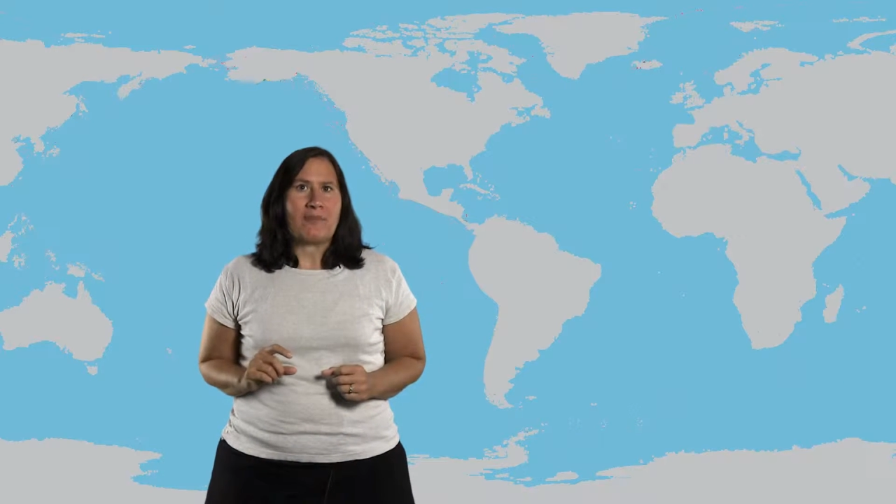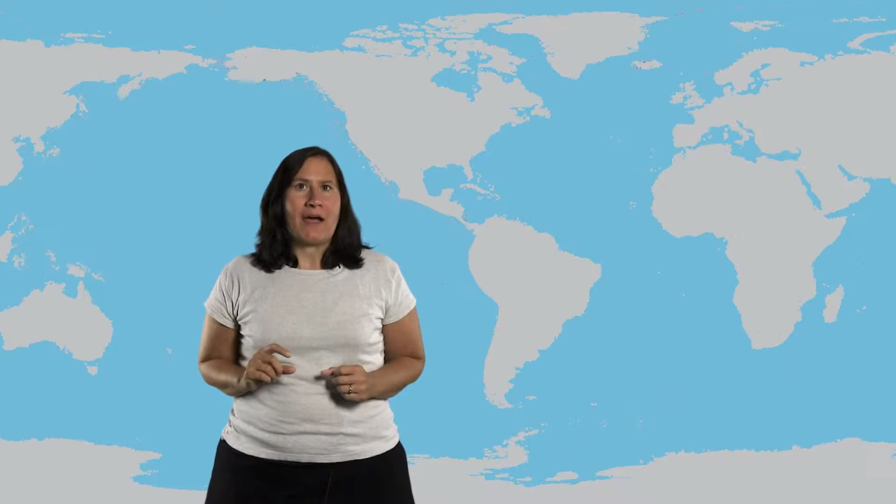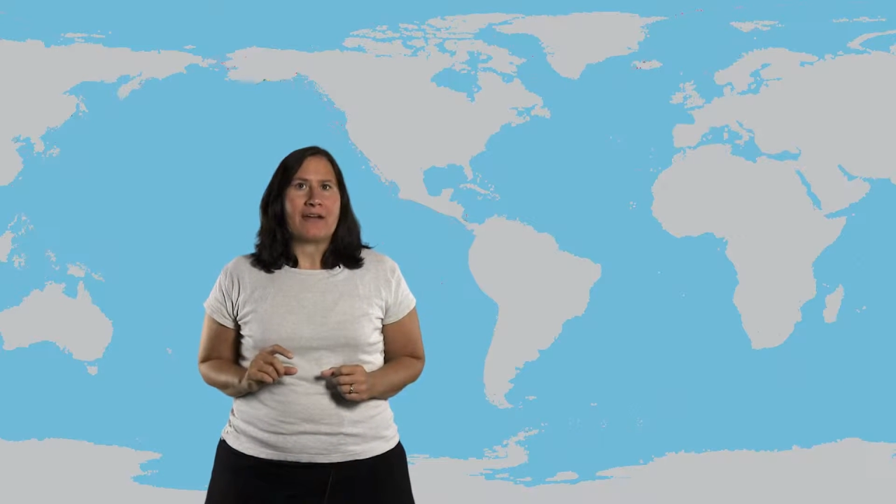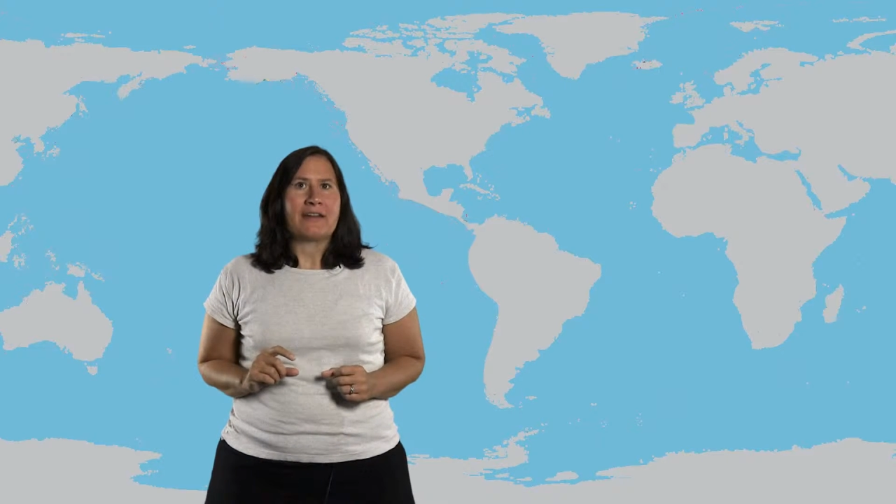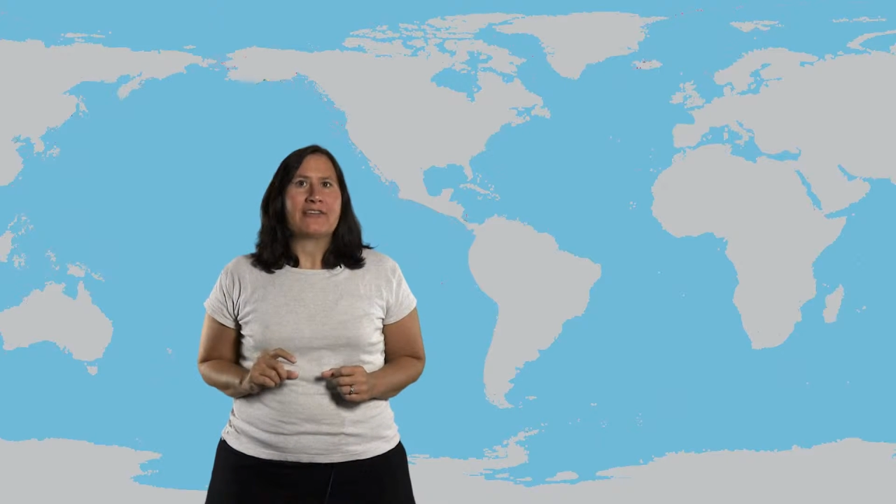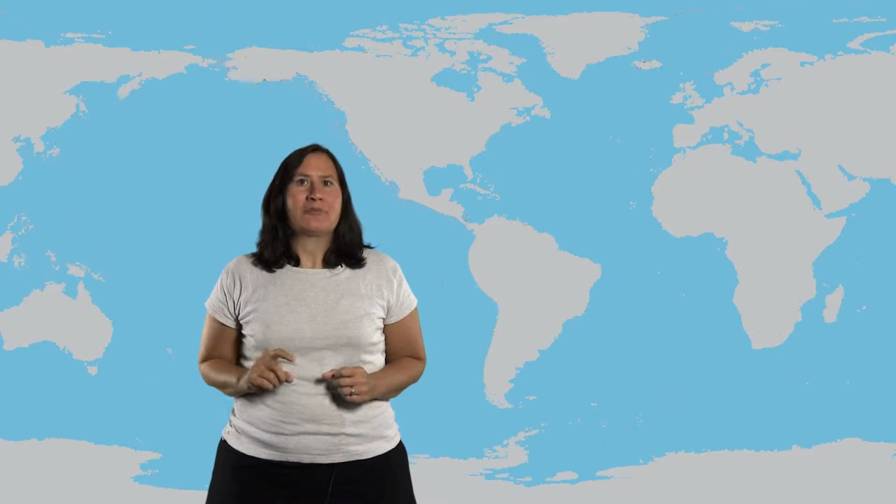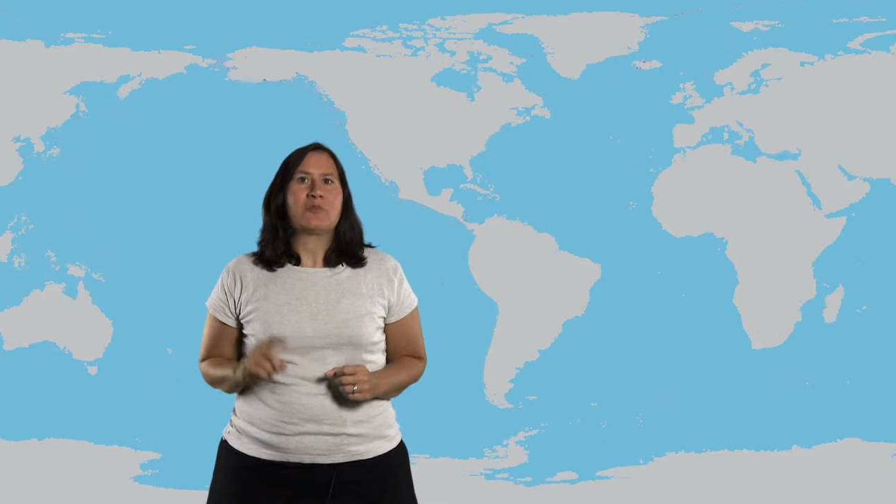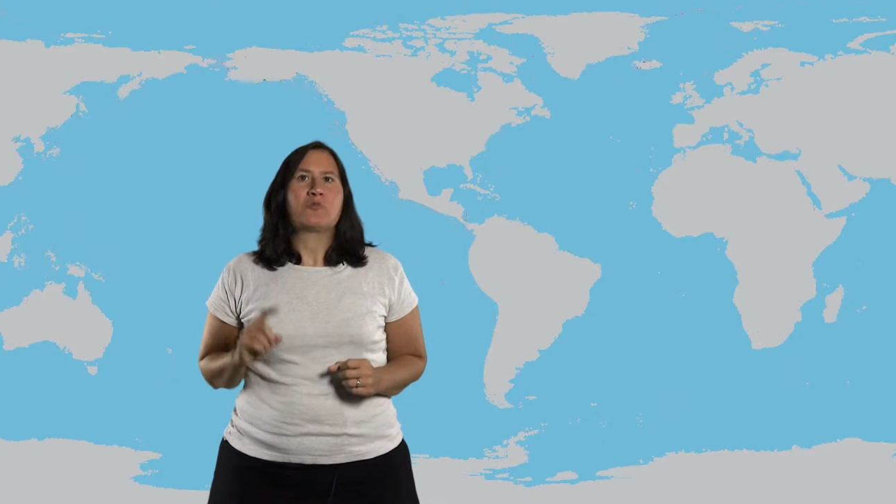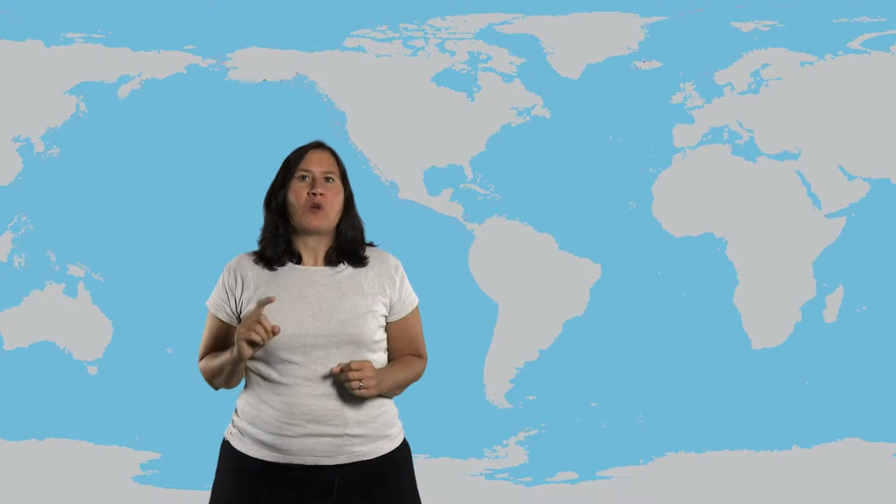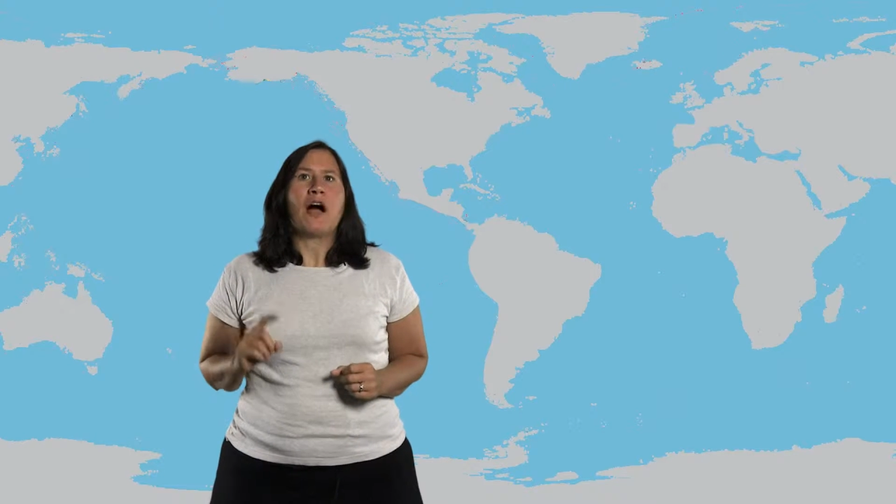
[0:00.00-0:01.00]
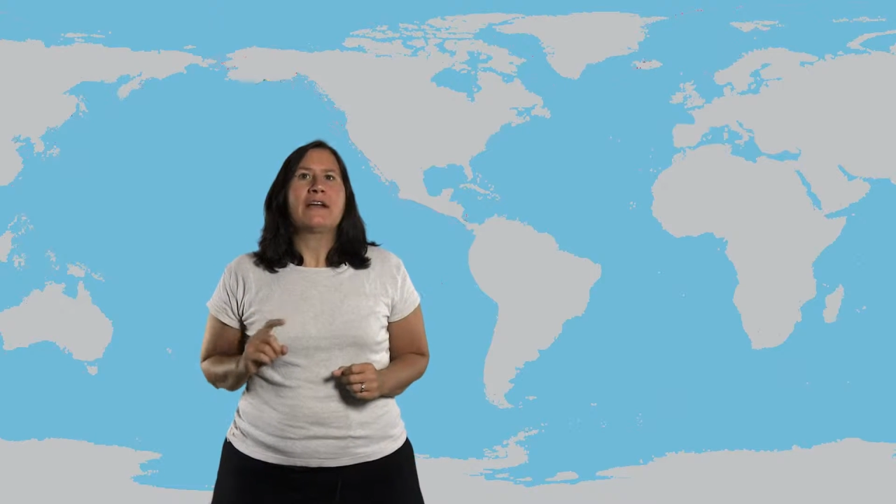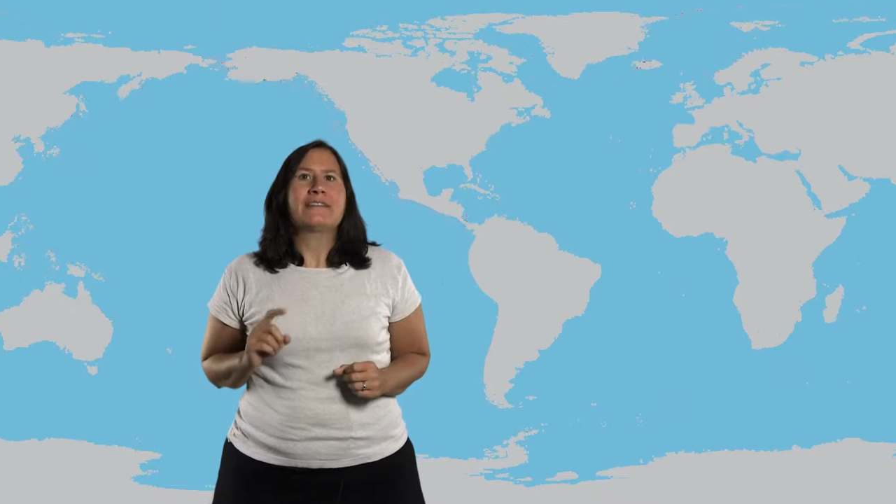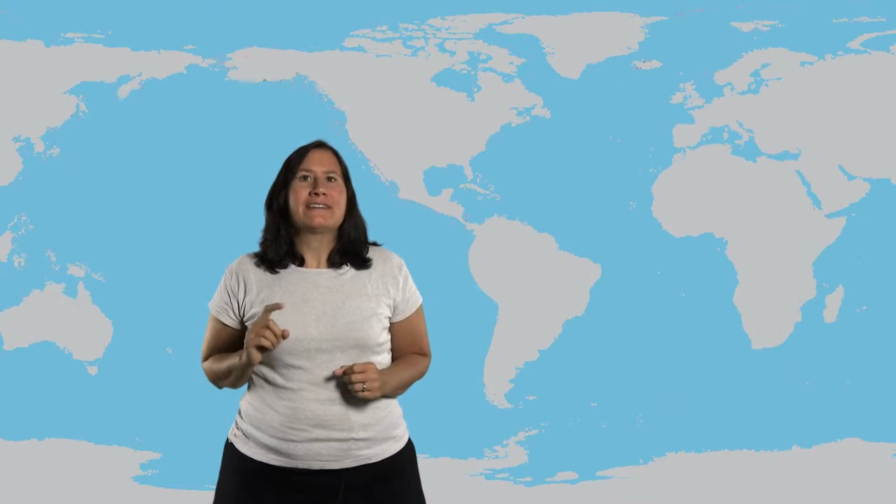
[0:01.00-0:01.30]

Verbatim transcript: about is when rocks